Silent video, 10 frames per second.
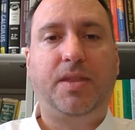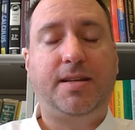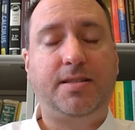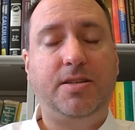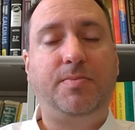
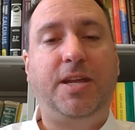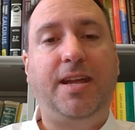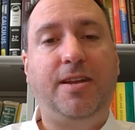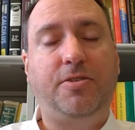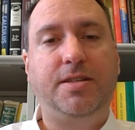excuse me,
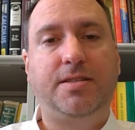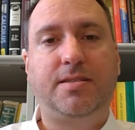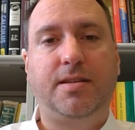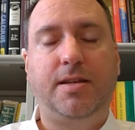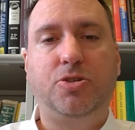increases
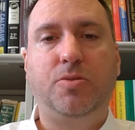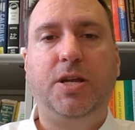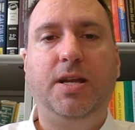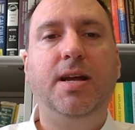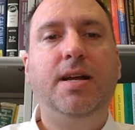in
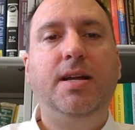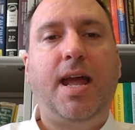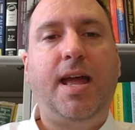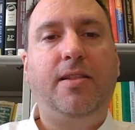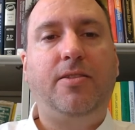entropy
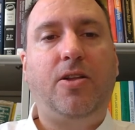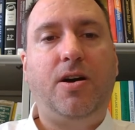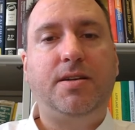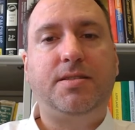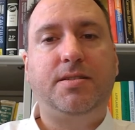and
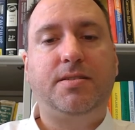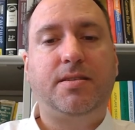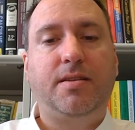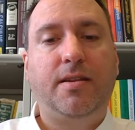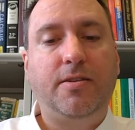
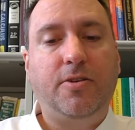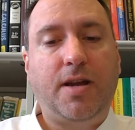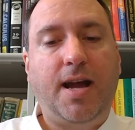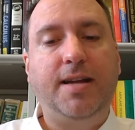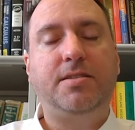losses in your
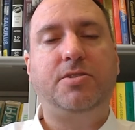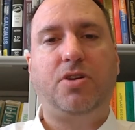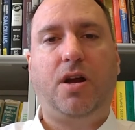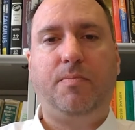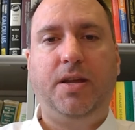
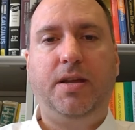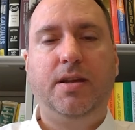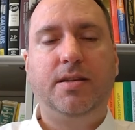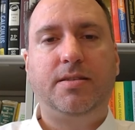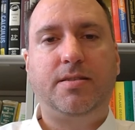isentropy
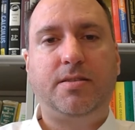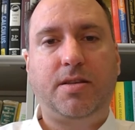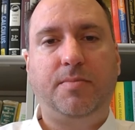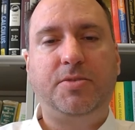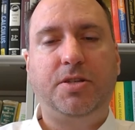
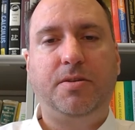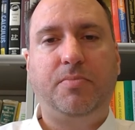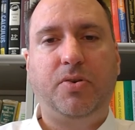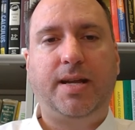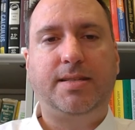assumption
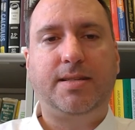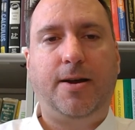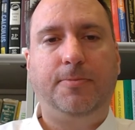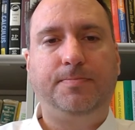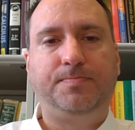breaks
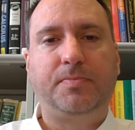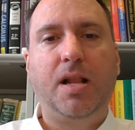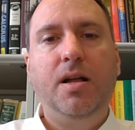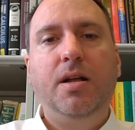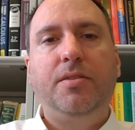down.
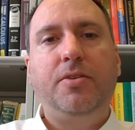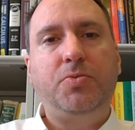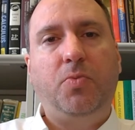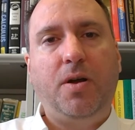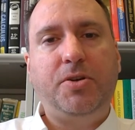There's
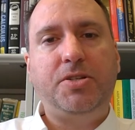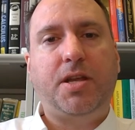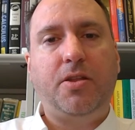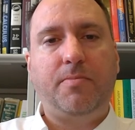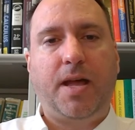one
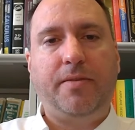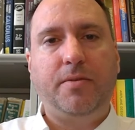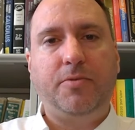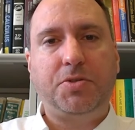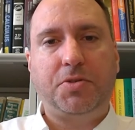particular method
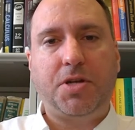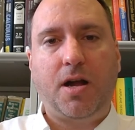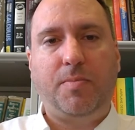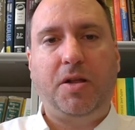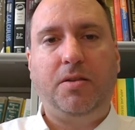which we'll talk
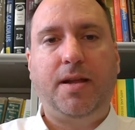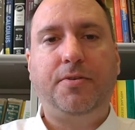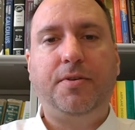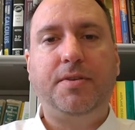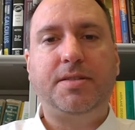about
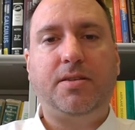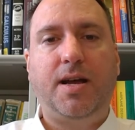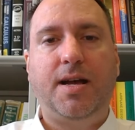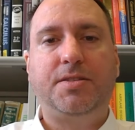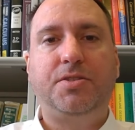later in this
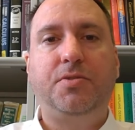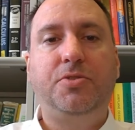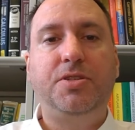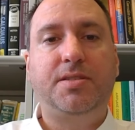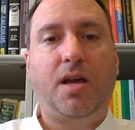class to
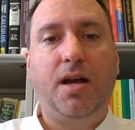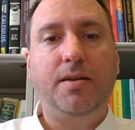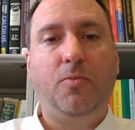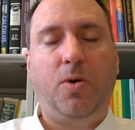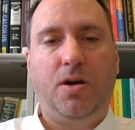
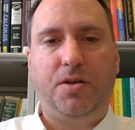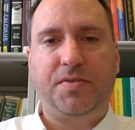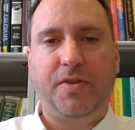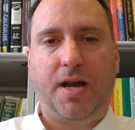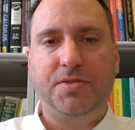design walls
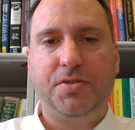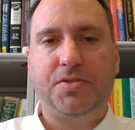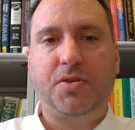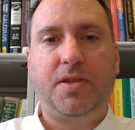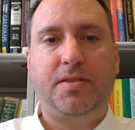of
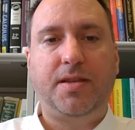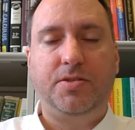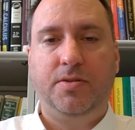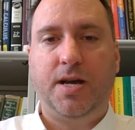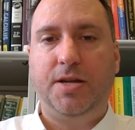nozzles so that they
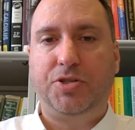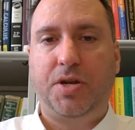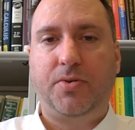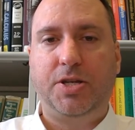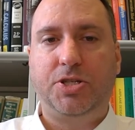do not
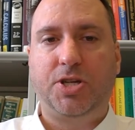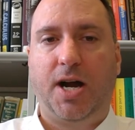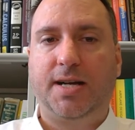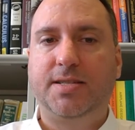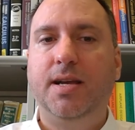generate
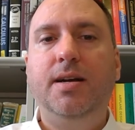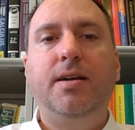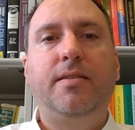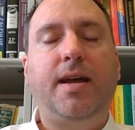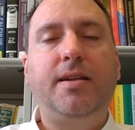shocks.
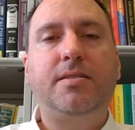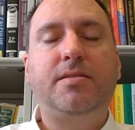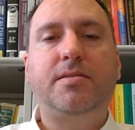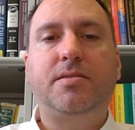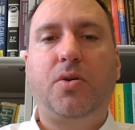That is
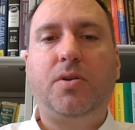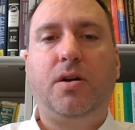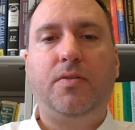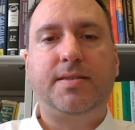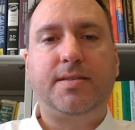the
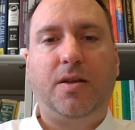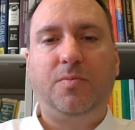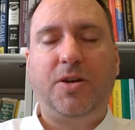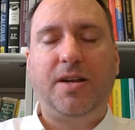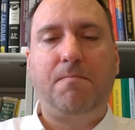so-called and
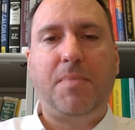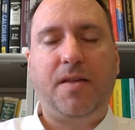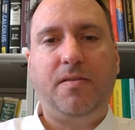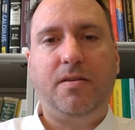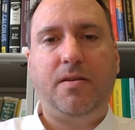celebrated
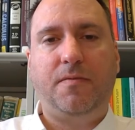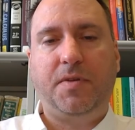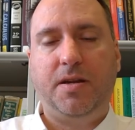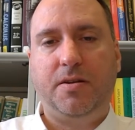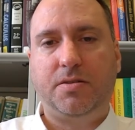method of
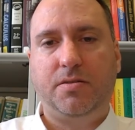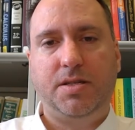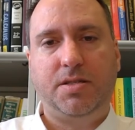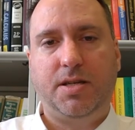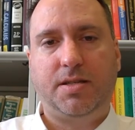
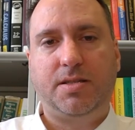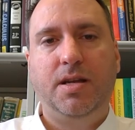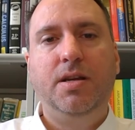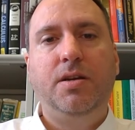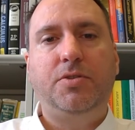characteristics,
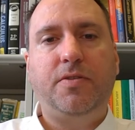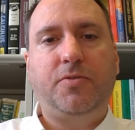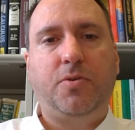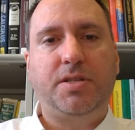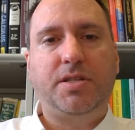which of
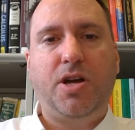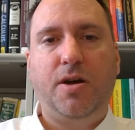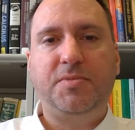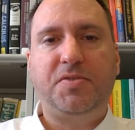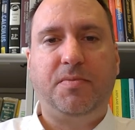course
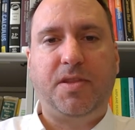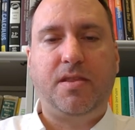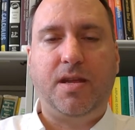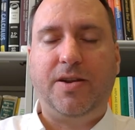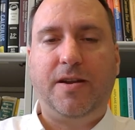comes from the
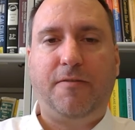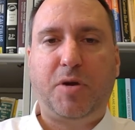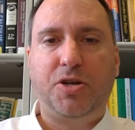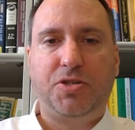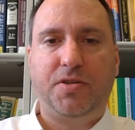theory of
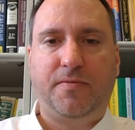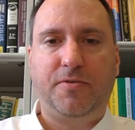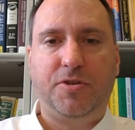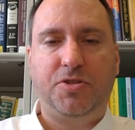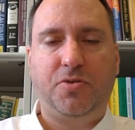partial
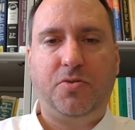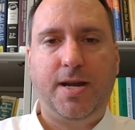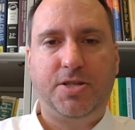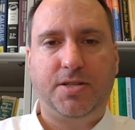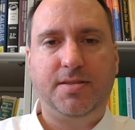differential
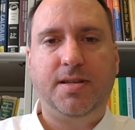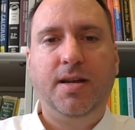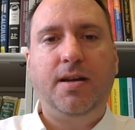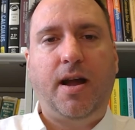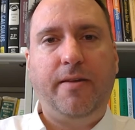equations.
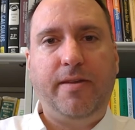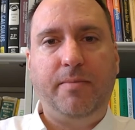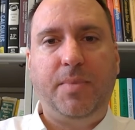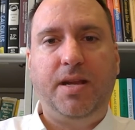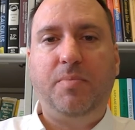I
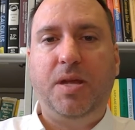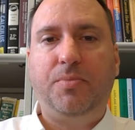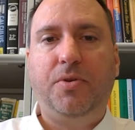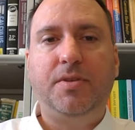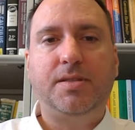think many
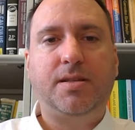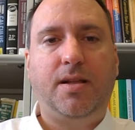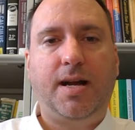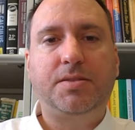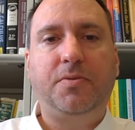people in this
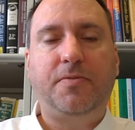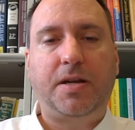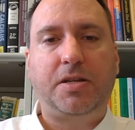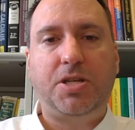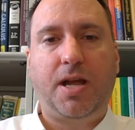class will
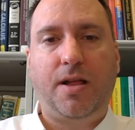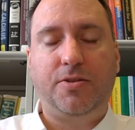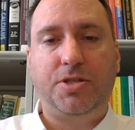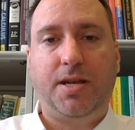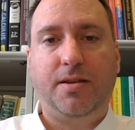find it
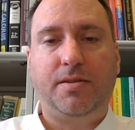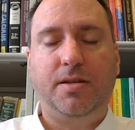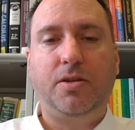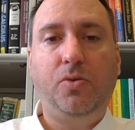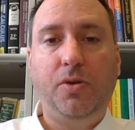challenging,
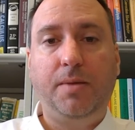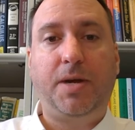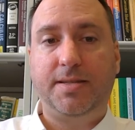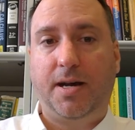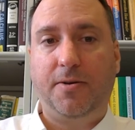including
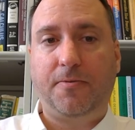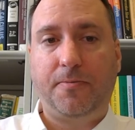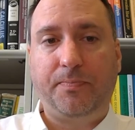myself.